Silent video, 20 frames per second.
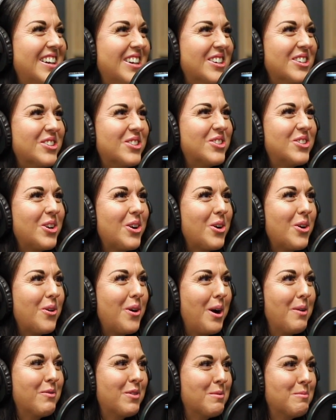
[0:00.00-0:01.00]
So
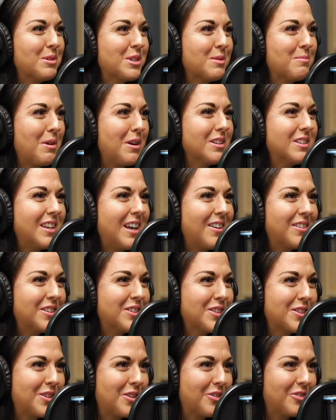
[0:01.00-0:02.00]
I'm from a small town in
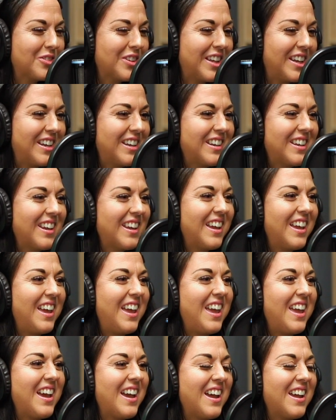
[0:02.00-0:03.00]
Snowflake,
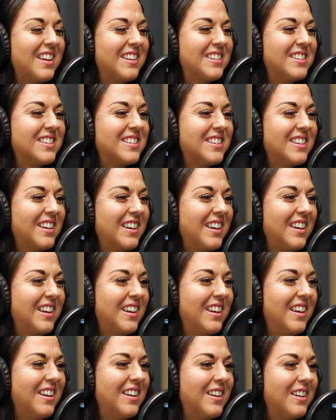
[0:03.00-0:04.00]
and
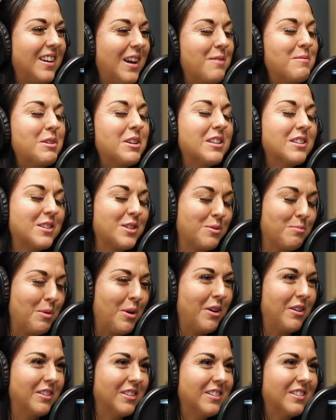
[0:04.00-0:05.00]
I mean, it's
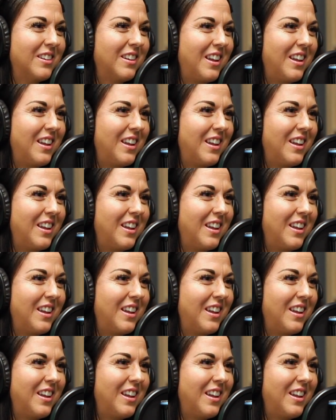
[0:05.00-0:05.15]
small.